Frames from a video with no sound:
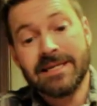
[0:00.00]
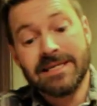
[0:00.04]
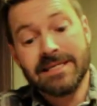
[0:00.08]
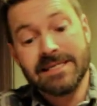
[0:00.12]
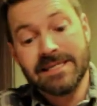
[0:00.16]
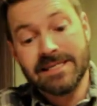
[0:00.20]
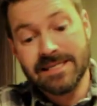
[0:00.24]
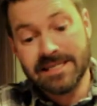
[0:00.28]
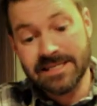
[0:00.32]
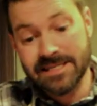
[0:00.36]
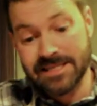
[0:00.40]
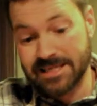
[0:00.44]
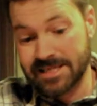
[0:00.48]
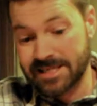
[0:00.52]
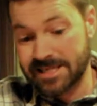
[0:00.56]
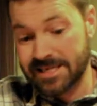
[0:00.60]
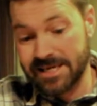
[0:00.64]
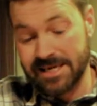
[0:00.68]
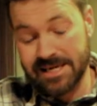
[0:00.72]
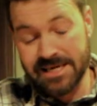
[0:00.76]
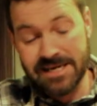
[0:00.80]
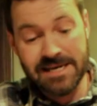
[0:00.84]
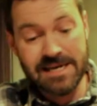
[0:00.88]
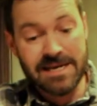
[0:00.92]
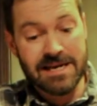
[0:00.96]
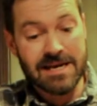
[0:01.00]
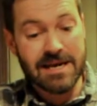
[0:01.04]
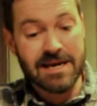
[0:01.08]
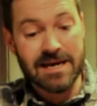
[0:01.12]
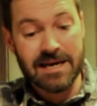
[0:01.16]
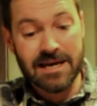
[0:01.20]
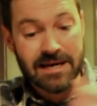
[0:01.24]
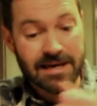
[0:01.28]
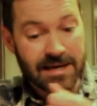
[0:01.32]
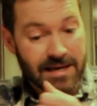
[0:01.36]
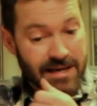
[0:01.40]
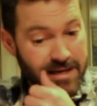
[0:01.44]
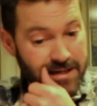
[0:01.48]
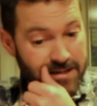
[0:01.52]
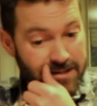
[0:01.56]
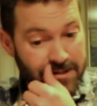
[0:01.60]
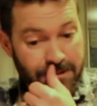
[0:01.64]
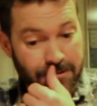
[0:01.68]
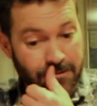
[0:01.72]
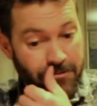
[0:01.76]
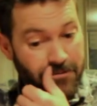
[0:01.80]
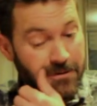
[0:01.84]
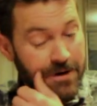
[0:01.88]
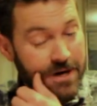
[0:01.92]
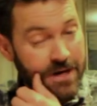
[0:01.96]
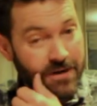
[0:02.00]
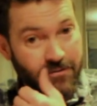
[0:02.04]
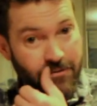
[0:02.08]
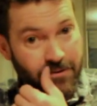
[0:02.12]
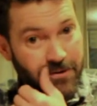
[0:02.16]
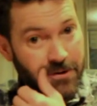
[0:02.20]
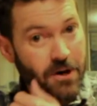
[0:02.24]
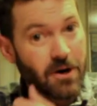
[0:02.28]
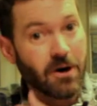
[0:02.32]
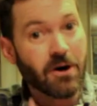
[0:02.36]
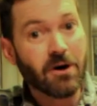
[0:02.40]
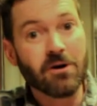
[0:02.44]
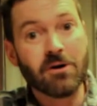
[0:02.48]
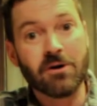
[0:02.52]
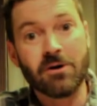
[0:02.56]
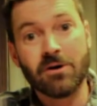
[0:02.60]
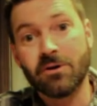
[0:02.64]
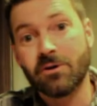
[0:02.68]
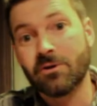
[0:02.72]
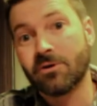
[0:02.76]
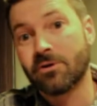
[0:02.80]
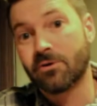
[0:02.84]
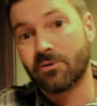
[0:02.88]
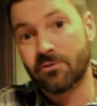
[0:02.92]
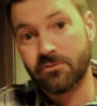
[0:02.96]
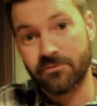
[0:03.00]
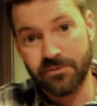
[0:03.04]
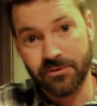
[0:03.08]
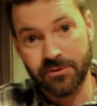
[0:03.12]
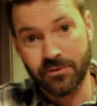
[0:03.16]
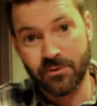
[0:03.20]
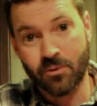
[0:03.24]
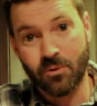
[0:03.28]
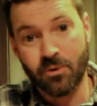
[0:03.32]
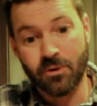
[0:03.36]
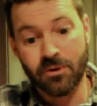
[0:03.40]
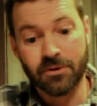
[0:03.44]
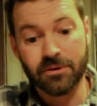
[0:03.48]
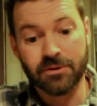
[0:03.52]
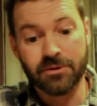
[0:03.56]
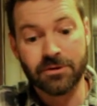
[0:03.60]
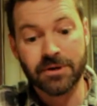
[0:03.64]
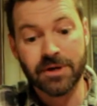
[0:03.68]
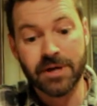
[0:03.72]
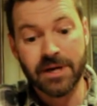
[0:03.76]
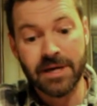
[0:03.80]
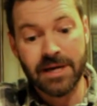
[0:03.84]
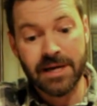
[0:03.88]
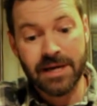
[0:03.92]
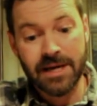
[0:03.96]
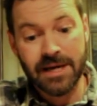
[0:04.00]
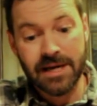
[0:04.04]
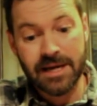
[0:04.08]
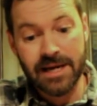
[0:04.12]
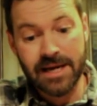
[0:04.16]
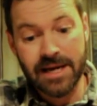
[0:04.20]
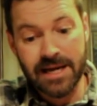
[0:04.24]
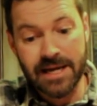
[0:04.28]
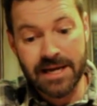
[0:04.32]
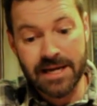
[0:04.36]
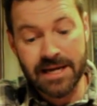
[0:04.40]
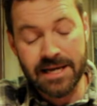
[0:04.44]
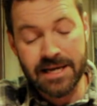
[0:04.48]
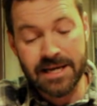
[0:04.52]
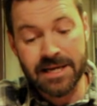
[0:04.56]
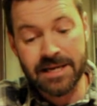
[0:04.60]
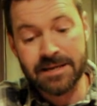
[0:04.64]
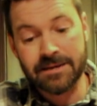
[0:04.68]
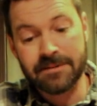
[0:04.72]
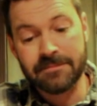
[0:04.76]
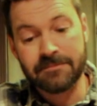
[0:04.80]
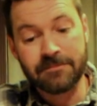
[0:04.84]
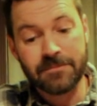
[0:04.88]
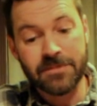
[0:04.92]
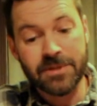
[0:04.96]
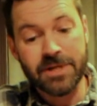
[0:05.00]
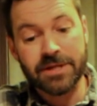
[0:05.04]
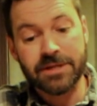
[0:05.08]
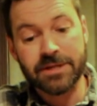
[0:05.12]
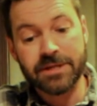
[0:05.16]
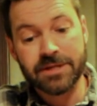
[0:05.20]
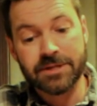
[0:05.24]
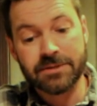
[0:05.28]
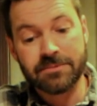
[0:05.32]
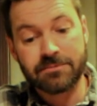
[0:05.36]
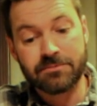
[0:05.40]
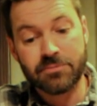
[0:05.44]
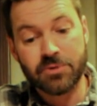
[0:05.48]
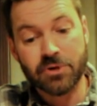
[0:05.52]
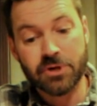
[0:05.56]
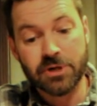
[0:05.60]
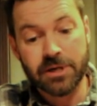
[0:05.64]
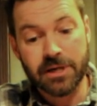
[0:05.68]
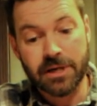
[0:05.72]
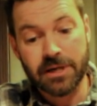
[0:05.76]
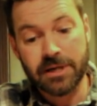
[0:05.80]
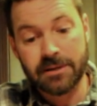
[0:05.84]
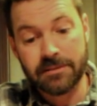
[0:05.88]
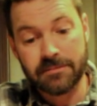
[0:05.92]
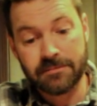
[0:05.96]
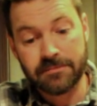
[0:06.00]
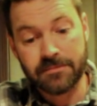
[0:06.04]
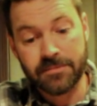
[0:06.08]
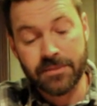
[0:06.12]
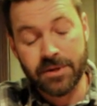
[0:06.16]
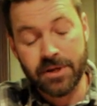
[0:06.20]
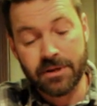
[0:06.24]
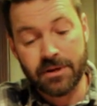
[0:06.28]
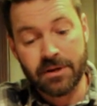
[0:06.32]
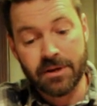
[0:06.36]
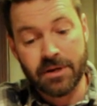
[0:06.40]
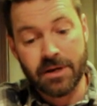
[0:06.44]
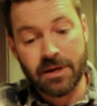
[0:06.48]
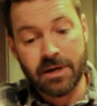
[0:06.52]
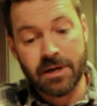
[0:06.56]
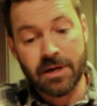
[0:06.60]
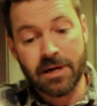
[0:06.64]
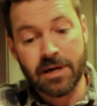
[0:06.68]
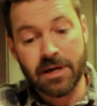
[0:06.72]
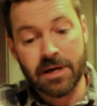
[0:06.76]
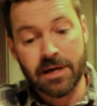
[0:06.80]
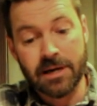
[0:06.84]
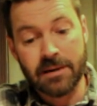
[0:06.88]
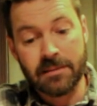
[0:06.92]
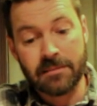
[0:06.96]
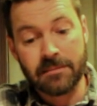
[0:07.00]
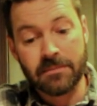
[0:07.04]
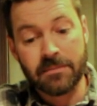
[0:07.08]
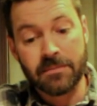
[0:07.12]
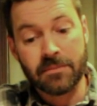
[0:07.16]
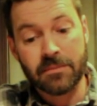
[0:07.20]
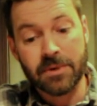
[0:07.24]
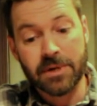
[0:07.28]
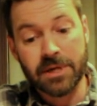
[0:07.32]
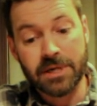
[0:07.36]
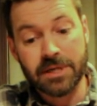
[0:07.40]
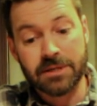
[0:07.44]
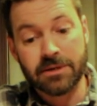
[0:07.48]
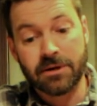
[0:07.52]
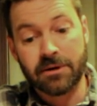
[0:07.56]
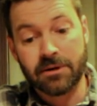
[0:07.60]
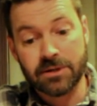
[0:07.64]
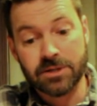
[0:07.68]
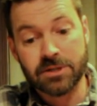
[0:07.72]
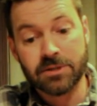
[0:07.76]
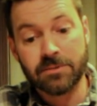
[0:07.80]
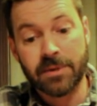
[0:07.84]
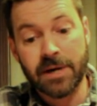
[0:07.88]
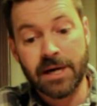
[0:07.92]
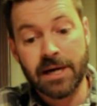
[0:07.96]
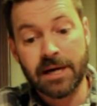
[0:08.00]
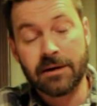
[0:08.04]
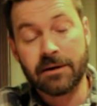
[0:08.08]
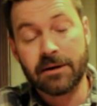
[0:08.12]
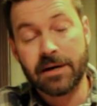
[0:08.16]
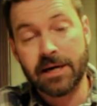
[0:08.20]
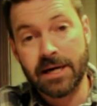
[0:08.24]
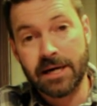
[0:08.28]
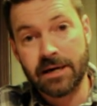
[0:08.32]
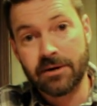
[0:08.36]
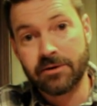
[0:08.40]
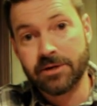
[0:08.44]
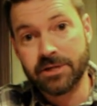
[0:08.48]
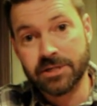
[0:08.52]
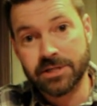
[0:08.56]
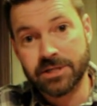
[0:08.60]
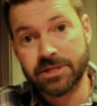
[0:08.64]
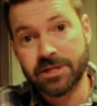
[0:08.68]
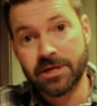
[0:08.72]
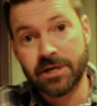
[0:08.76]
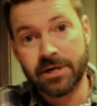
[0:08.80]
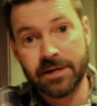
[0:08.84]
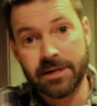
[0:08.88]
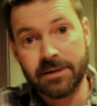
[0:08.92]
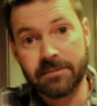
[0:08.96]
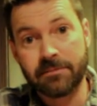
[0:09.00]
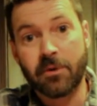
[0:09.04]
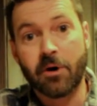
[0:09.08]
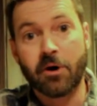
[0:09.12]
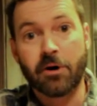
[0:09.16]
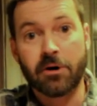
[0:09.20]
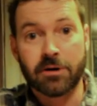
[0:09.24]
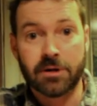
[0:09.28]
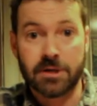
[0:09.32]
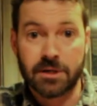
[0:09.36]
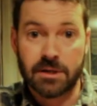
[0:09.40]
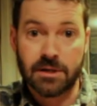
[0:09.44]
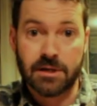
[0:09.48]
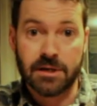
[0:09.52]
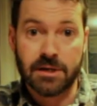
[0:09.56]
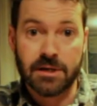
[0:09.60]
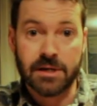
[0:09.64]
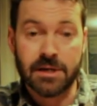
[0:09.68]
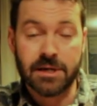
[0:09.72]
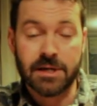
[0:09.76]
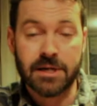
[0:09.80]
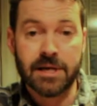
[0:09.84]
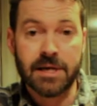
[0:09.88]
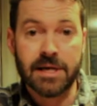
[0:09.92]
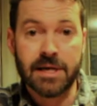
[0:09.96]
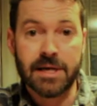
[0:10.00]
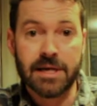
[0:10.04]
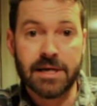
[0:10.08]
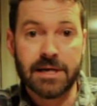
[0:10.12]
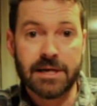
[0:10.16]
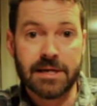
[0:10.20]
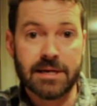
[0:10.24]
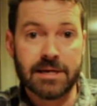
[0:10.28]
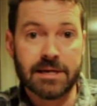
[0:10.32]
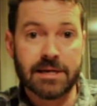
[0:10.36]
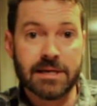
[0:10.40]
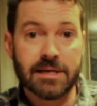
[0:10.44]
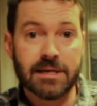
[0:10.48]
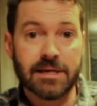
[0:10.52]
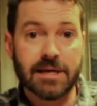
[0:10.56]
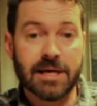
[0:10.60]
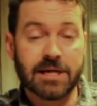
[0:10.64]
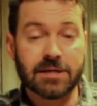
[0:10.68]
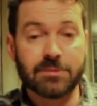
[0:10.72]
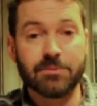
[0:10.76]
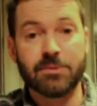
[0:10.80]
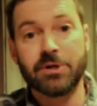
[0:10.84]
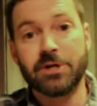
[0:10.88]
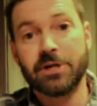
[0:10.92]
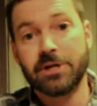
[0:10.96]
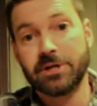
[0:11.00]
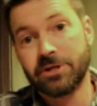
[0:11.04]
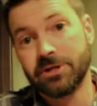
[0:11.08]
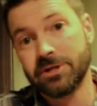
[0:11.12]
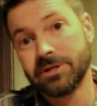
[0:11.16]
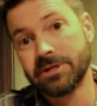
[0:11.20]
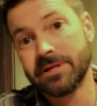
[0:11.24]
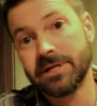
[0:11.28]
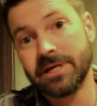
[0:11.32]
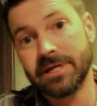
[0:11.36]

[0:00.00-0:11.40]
This guy has traveled all over the world, and in this book, he talks about how his son embarked on an expedition